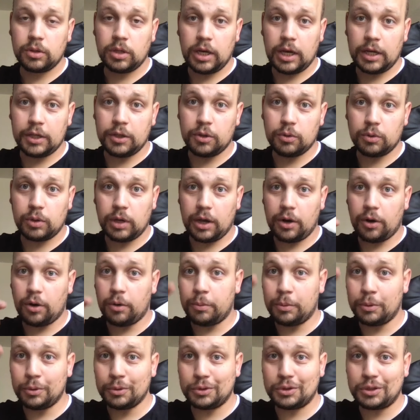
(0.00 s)
and you got
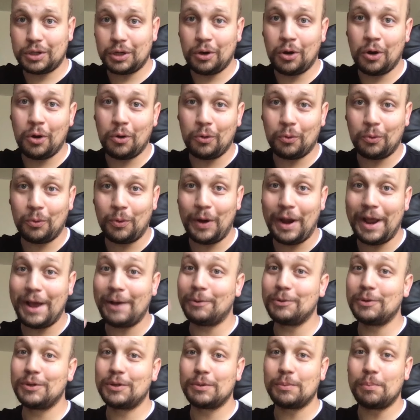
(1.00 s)
almost a
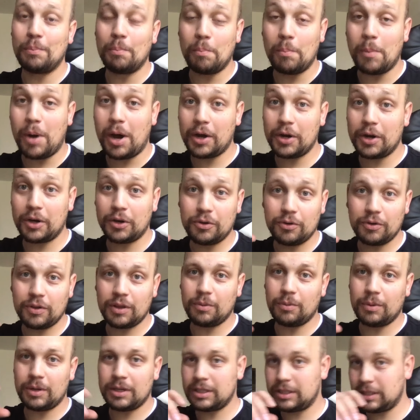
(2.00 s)
round monitor that
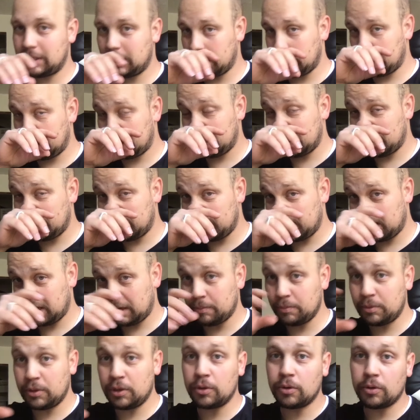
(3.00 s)
was the
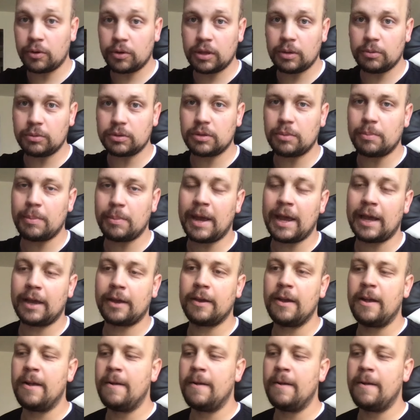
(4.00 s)
computer that was a Mac,